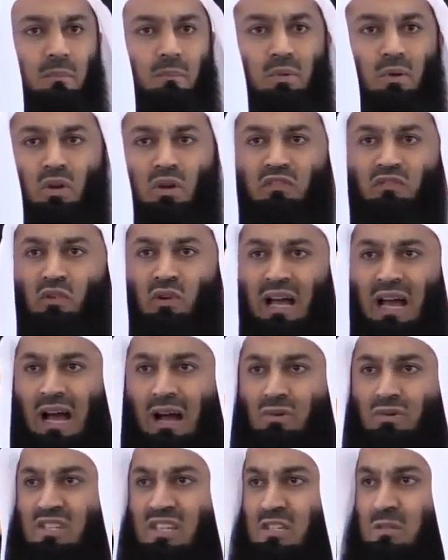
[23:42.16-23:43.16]
beautiful
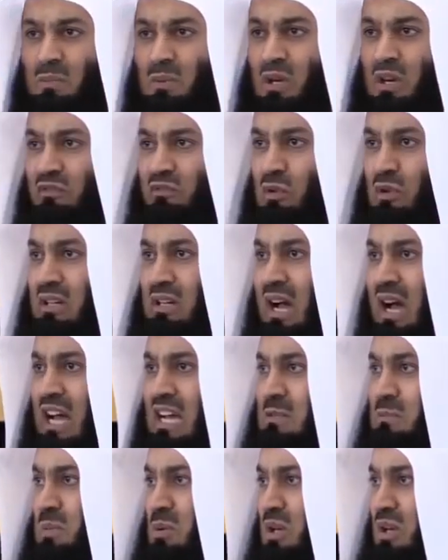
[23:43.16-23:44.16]
houses, beautiful
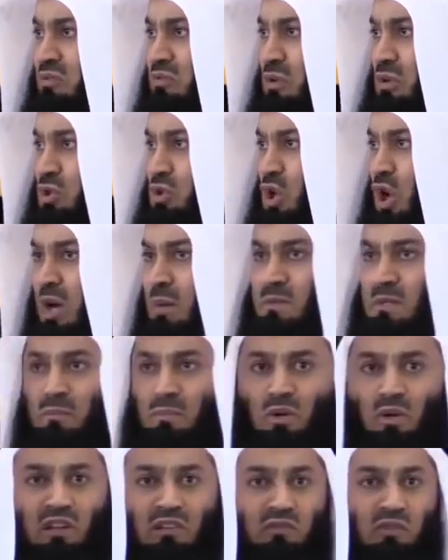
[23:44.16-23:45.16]
cars, beautiful jobs,
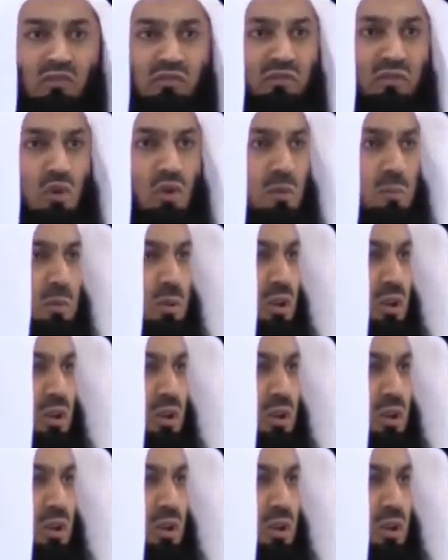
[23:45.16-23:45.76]
beautiful food,